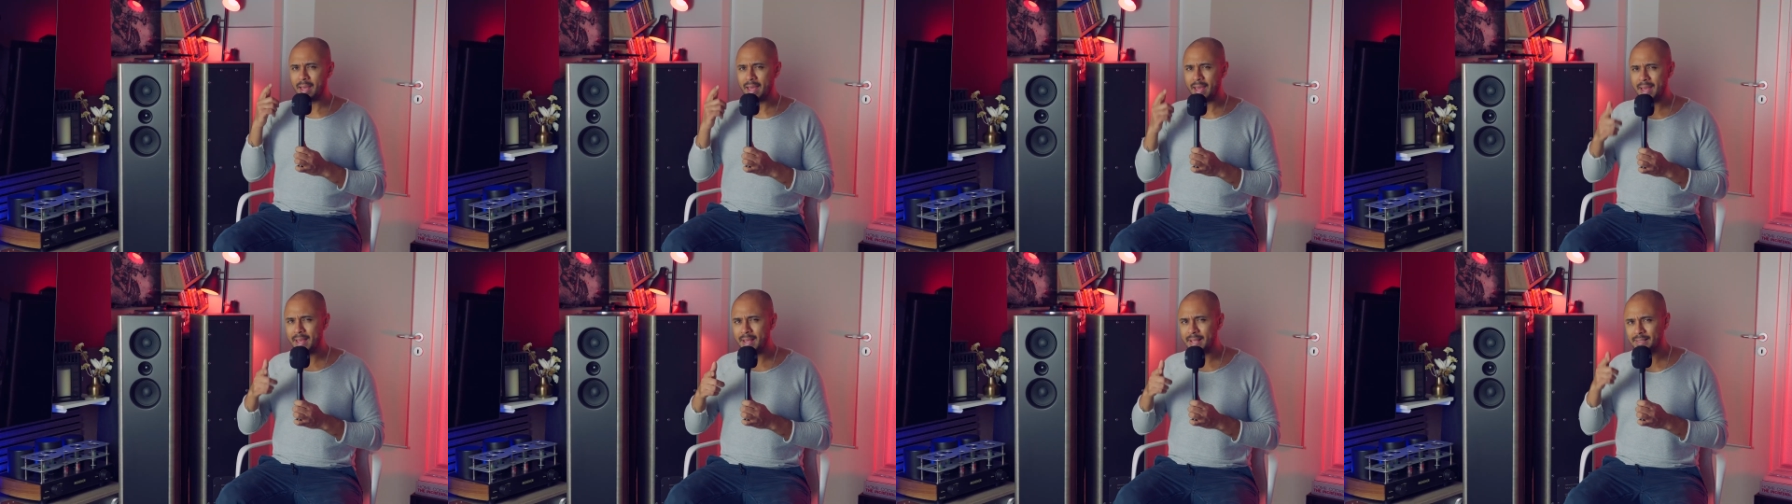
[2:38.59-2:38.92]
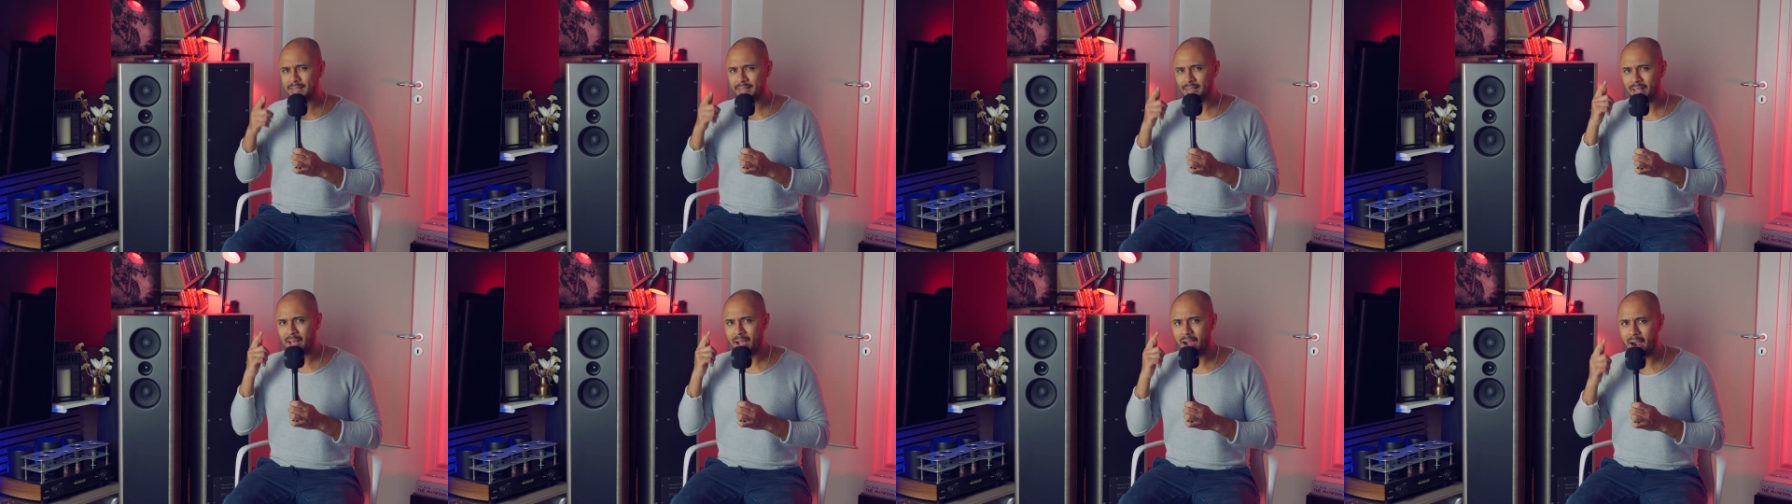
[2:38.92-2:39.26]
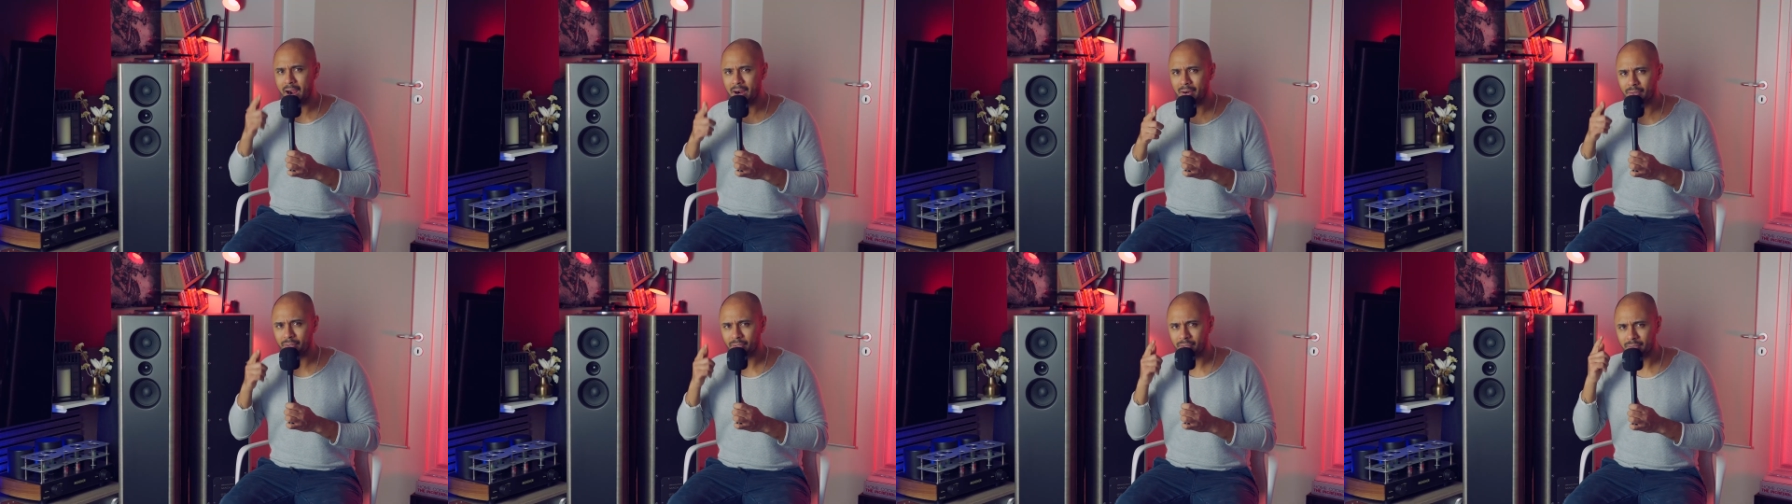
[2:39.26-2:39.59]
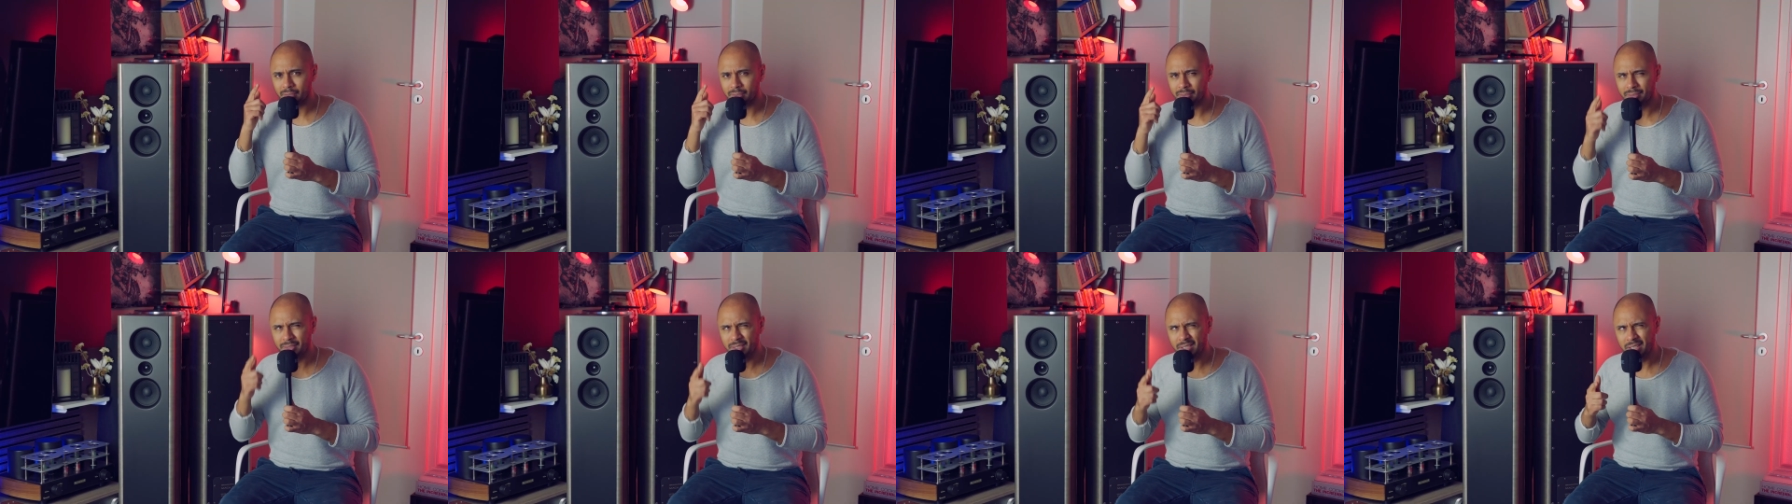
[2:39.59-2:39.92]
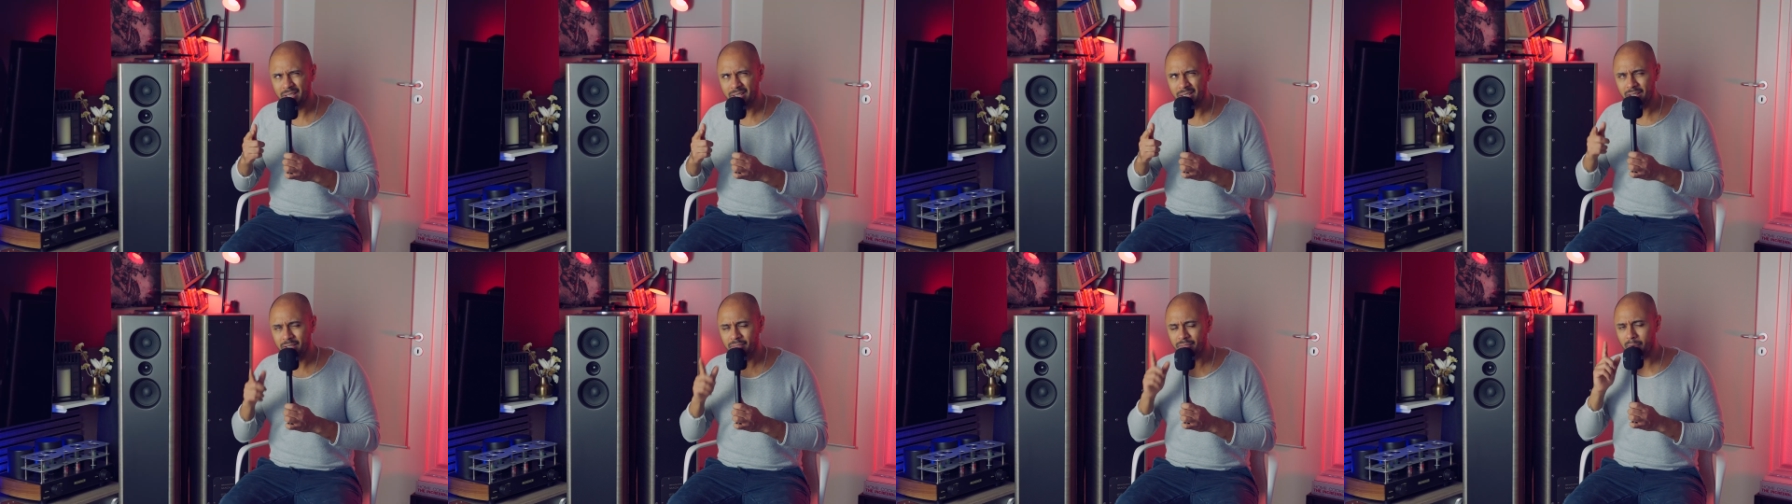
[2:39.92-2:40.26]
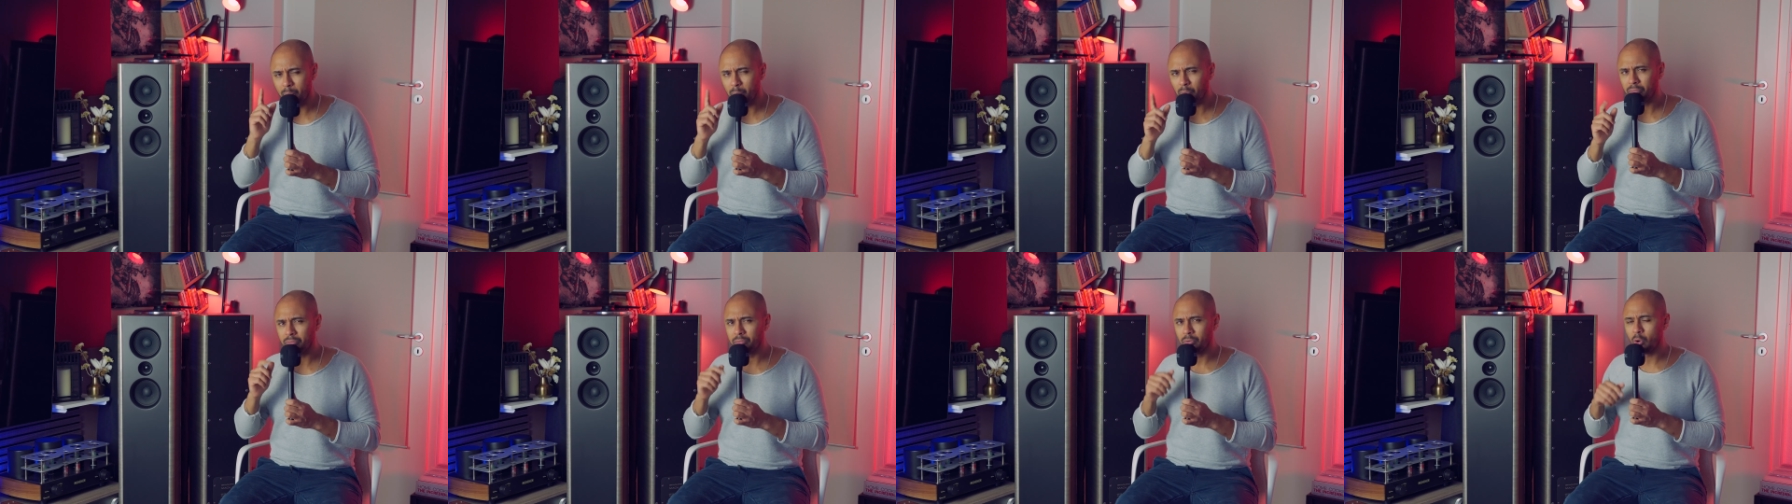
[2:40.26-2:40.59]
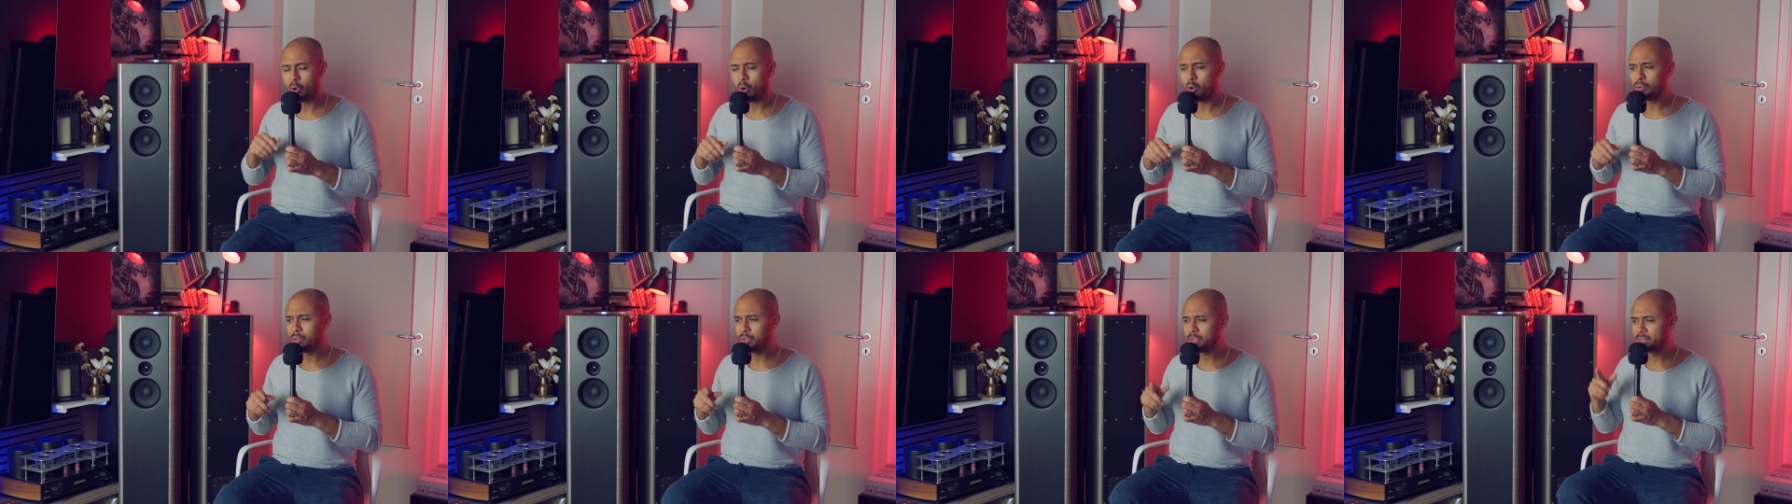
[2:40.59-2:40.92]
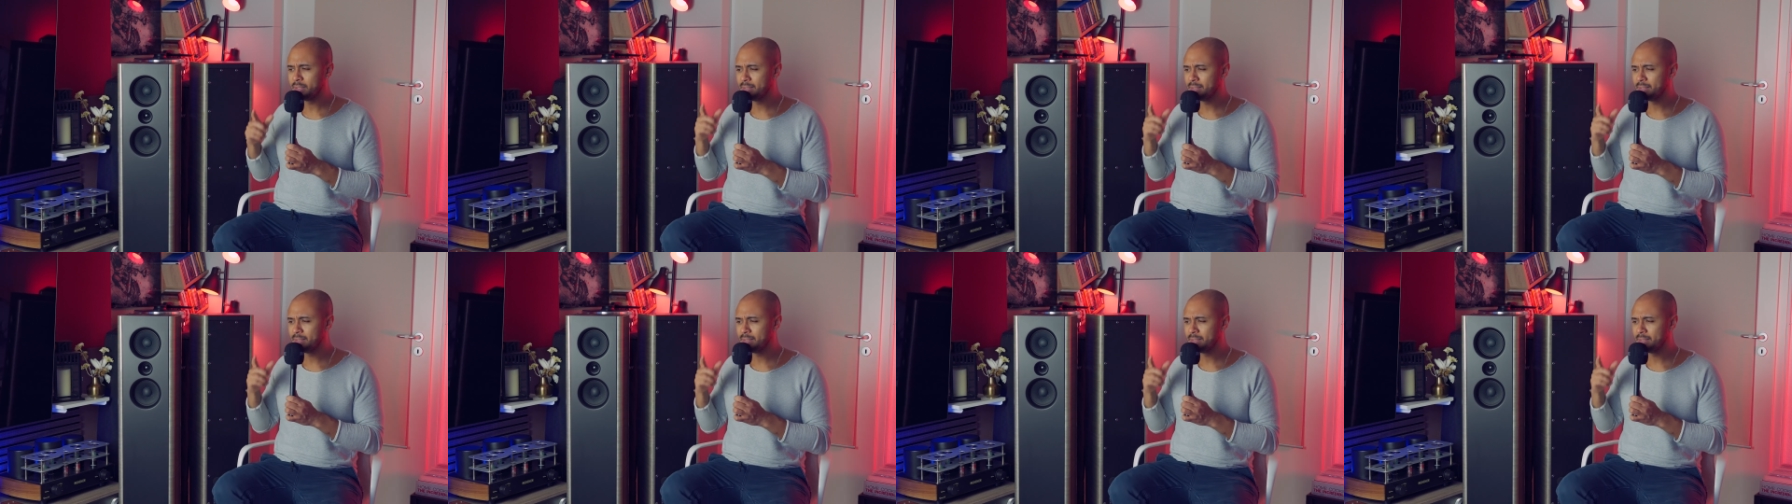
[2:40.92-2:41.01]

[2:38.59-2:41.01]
SRT, if I'm not wrong,